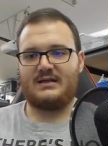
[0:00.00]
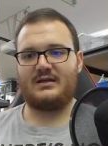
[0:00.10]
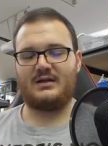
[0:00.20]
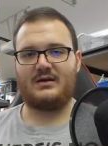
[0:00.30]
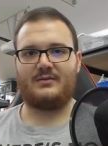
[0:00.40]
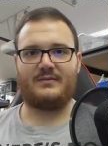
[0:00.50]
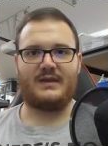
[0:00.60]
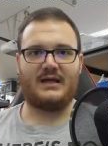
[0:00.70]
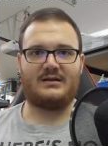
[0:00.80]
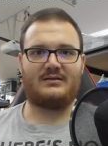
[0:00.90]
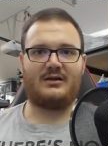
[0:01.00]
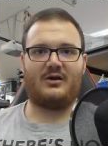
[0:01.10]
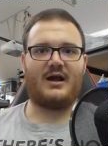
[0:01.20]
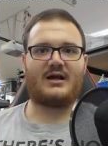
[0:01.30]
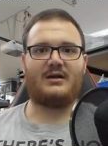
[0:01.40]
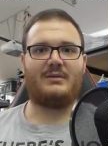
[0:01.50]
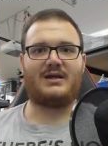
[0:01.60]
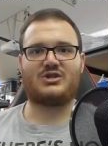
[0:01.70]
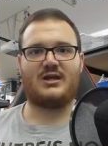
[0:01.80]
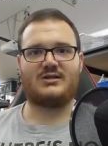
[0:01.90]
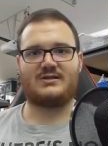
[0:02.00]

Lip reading: they're not going to make changes.